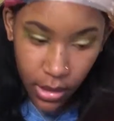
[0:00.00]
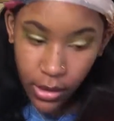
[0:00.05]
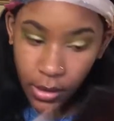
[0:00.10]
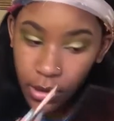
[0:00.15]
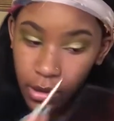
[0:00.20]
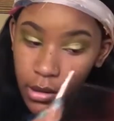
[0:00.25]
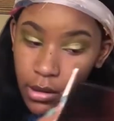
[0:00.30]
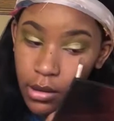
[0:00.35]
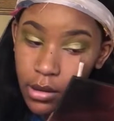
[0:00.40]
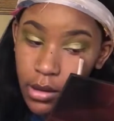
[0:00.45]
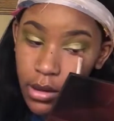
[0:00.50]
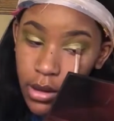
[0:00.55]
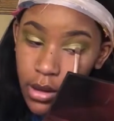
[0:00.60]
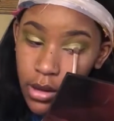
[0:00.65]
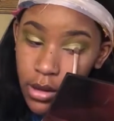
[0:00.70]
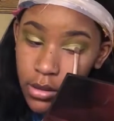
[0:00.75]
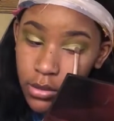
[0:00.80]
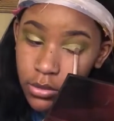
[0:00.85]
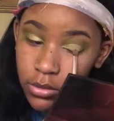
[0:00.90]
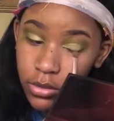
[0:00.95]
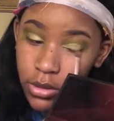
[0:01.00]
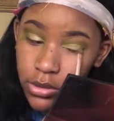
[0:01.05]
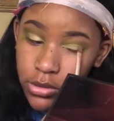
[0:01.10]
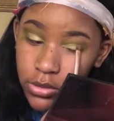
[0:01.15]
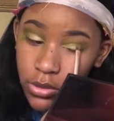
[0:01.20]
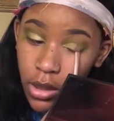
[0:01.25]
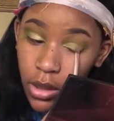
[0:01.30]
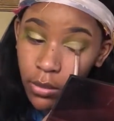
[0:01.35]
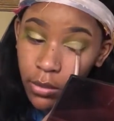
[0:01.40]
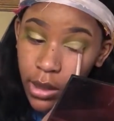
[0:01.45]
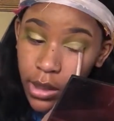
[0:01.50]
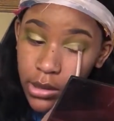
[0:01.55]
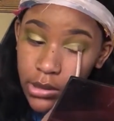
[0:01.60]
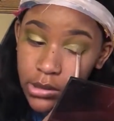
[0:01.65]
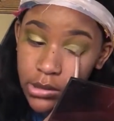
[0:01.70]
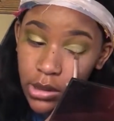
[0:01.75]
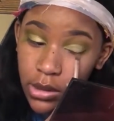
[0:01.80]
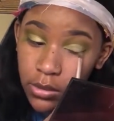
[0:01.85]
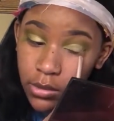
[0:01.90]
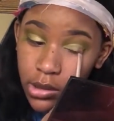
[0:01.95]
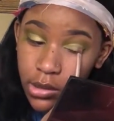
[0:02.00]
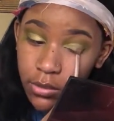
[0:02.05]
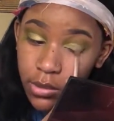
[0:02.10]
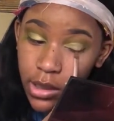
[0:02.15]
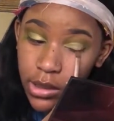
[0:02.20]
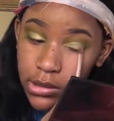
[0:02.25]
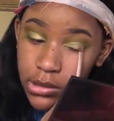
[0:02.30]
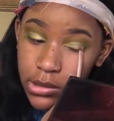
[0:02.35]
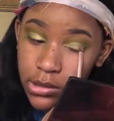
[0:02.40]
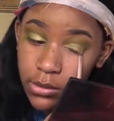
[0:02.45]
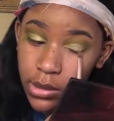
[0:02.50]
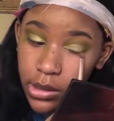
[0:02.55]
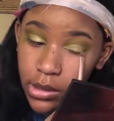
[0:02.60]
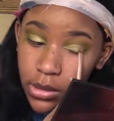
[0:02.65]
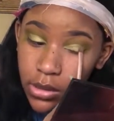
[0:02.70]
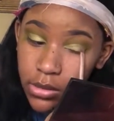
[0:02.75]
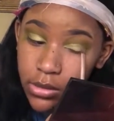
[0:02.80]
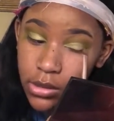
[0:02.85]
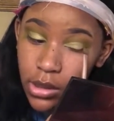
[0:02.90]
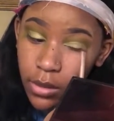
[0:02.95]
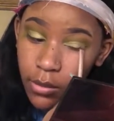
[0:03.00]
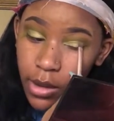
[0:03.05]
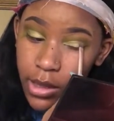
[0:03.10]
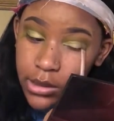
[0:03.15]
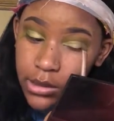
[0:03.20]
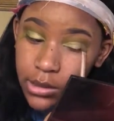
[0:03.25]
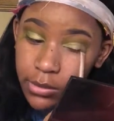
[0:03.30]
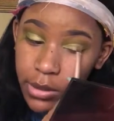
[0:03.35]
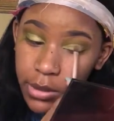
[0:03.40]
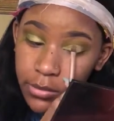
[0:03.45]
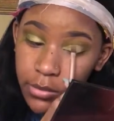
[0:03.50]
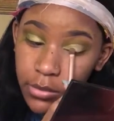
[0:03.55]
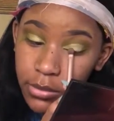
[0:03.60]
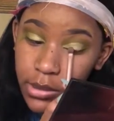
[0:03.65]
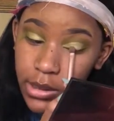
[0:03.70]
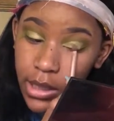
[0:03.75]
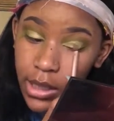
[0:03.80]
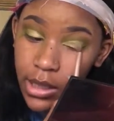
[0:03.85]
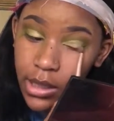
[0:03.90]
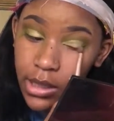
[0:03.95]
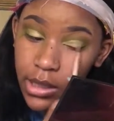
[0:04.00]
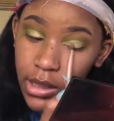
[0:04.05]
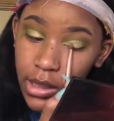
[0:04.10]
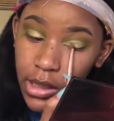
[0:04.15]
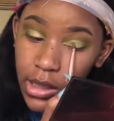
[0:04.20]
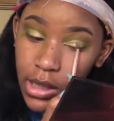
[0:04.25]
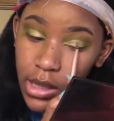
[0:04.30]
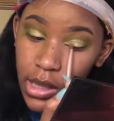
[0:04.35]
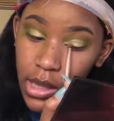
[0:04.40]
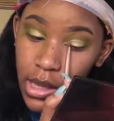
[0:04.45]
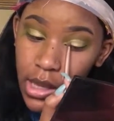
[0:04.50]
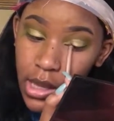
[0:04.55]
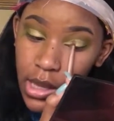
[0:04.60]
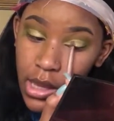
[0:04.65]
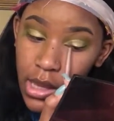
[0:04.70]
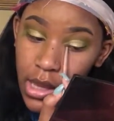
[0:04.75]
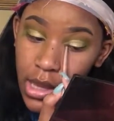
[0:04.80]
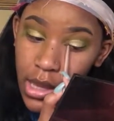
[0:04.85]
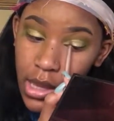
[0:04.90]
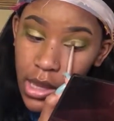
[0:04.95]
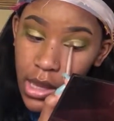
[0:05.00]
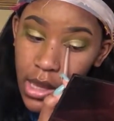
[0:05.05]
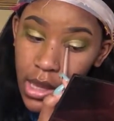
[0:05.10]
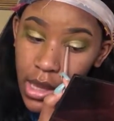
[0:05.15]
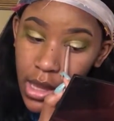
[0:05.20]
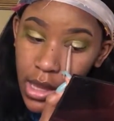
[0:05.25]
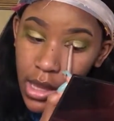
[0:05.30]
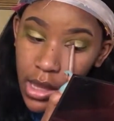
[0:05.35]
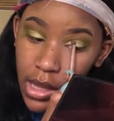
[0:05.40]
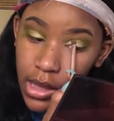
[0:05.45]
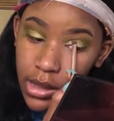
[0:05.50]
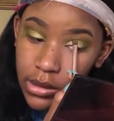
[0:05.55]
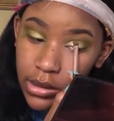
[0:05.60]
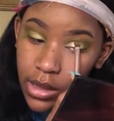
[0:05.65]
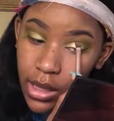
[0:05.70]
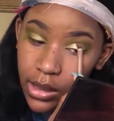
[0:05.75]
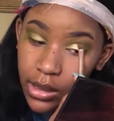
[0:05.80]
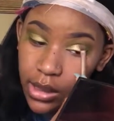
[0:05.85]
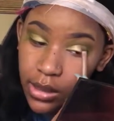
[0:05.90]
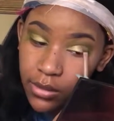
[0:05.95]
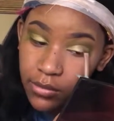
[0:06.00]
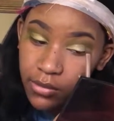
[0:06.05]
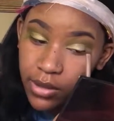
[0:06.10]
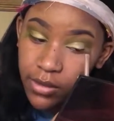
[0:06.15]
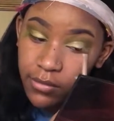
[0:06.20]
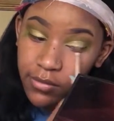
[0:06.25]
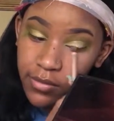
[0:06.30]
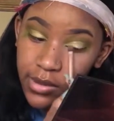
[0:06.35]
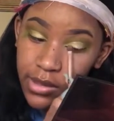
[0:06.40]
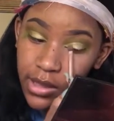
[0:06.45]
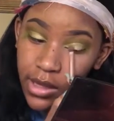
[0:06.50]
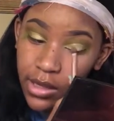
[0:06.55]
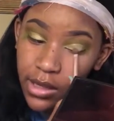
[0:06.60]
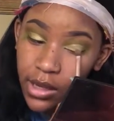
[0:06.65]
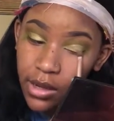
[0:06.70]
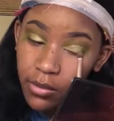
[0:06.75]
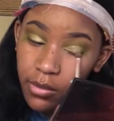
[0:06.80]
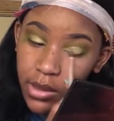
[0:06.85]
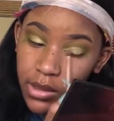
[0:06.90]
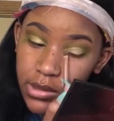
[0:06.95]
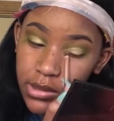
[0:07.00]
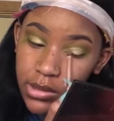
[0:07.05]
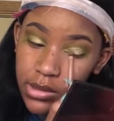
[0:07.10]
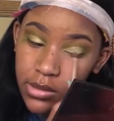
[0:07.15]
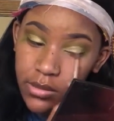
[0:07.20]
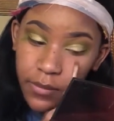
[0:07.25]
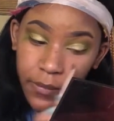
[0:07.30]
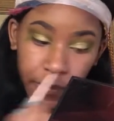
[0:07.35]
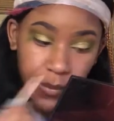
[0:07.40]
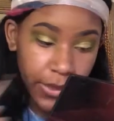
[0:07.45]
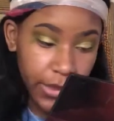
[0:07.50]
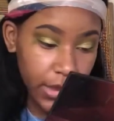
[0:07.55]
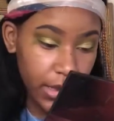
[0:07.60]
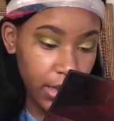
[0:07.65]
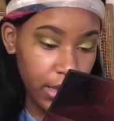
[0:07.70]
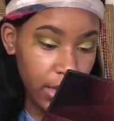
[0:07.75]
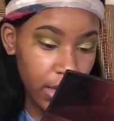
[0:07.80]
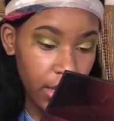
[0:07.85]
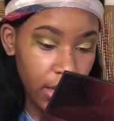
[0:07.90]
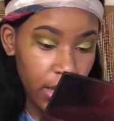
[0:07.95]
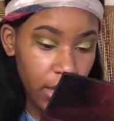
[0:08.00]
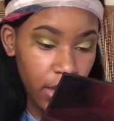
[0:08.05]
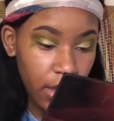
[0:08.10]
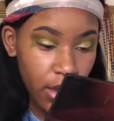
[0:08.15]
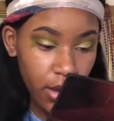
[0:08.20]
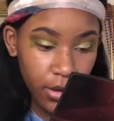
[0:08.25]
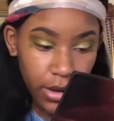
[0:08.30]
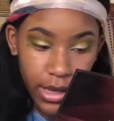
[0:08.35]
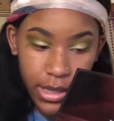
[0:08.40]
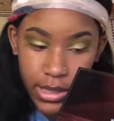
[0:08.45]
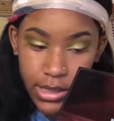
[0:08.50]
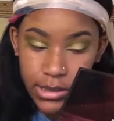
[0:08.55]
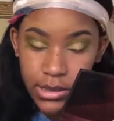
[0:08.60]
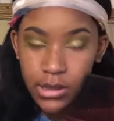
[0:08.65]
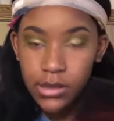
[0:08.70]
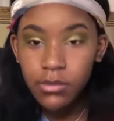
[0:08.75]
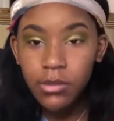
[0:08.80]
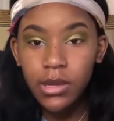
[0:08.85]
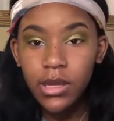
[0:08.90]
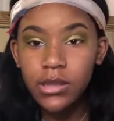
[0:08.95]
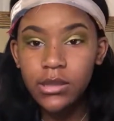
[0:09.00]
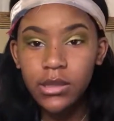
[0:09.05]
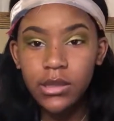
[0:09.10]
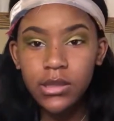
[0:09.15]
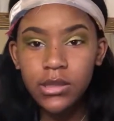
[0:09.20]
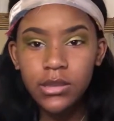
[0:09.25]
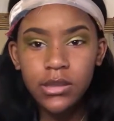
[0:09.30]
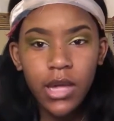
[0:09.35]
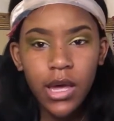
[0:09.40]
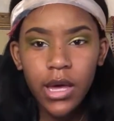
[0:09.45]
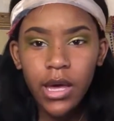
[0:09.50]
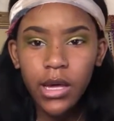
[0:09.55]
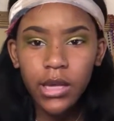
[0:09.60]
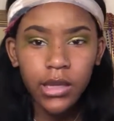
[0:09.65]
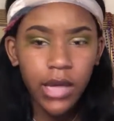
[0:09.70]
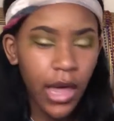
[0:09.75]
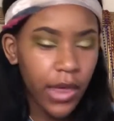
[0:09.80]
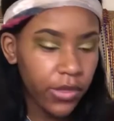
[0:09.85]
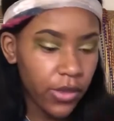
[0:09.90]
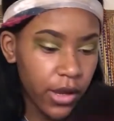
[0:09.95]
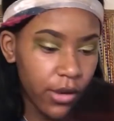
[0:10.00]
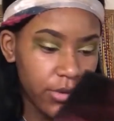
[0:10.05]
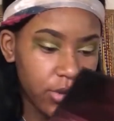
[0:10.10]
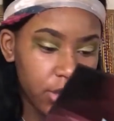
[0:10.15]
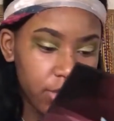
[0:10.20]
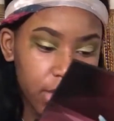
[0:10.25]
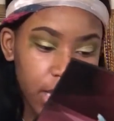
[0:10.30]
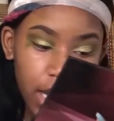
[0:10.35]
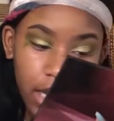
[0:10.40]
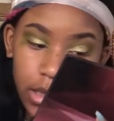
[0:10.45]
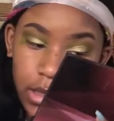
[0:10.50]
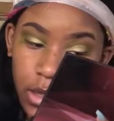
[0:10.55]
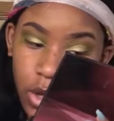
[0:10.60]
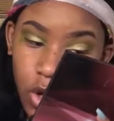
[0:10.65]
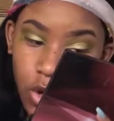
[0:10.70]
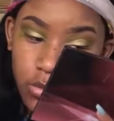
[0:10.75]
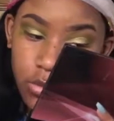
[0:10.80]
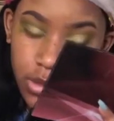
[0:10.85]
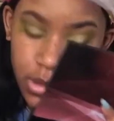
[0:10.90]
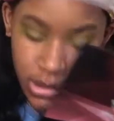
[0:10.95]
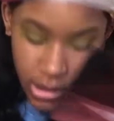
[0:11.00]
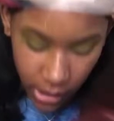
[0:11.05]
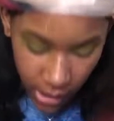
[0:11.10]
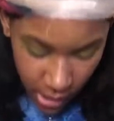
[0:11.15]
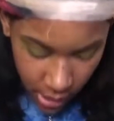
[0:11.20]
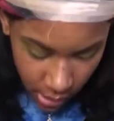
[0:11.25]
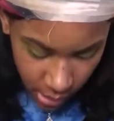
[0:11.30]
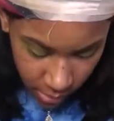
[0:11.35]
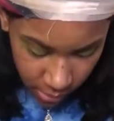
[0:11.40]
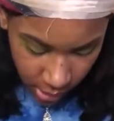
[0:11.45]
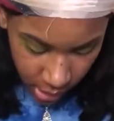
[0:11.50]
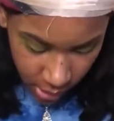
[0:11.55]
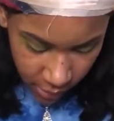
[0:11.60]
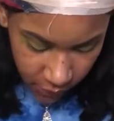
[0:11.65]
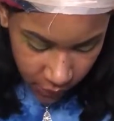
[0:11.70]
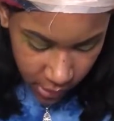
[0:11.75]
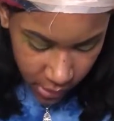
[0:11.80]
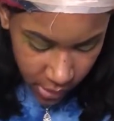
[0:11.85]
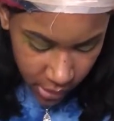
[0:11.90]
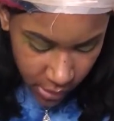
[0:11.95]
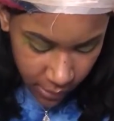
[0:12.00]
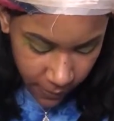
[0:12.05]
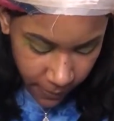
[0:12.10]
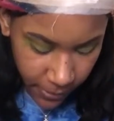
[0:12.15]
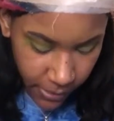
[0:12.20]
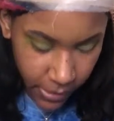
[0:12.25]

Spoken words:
Who else do I watch? I don't really watch anybody else. I watch other people, but like not like faithfully like I watch them. Okay, this is not ugly. I thought it was gonna be ugly. OMG, I'm kind of feeling it.